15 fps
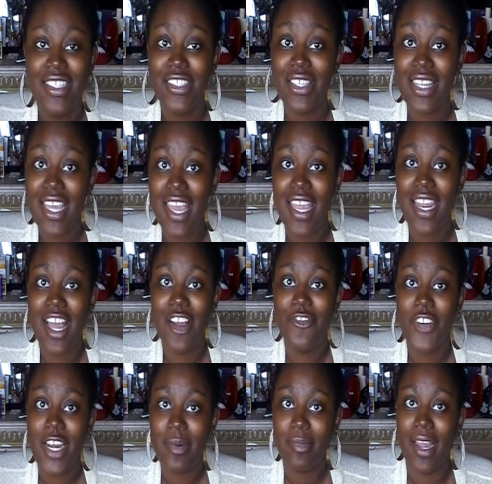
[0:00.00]
so then a
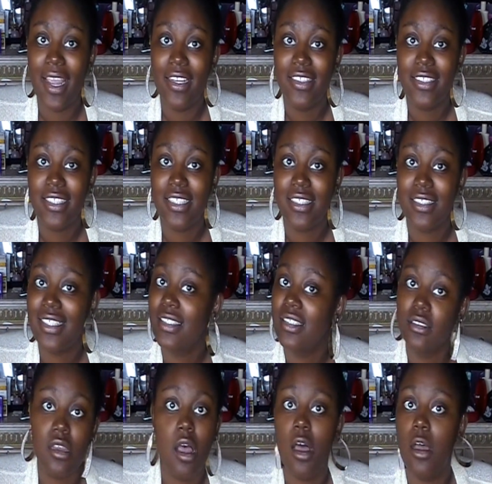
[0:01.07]
friend of mine
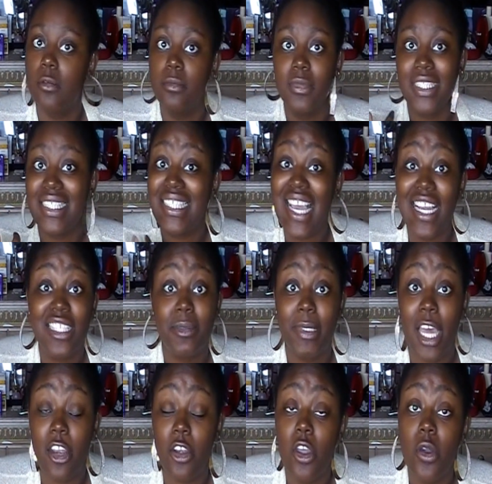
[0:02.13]
comes and texts me
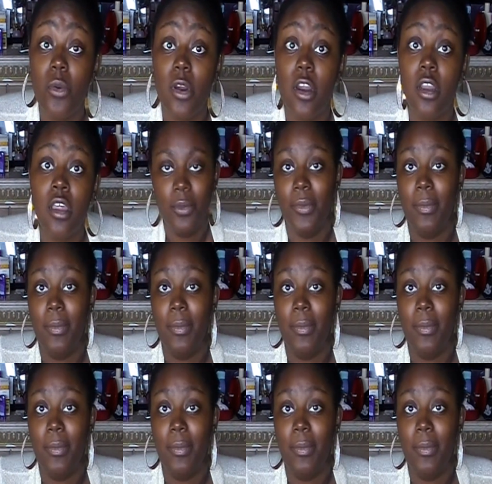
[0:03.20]
out of nowhere.